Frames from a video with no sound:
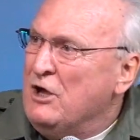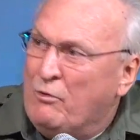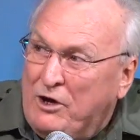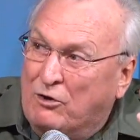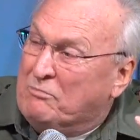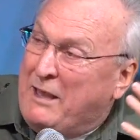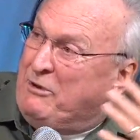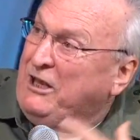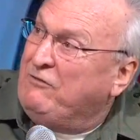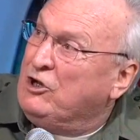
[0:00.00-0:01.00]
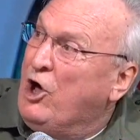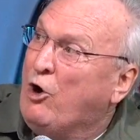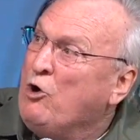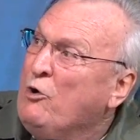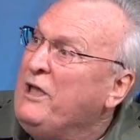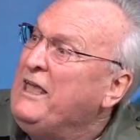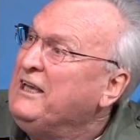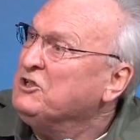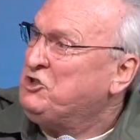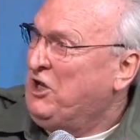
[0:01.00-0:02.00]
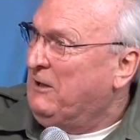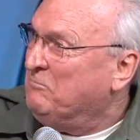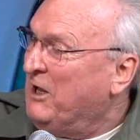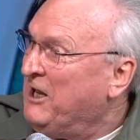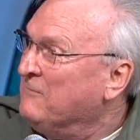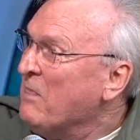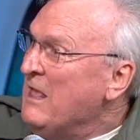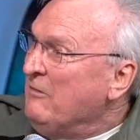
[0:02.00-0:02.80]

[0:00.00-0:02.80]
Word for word: We don't maybe even know who He is yet, but it,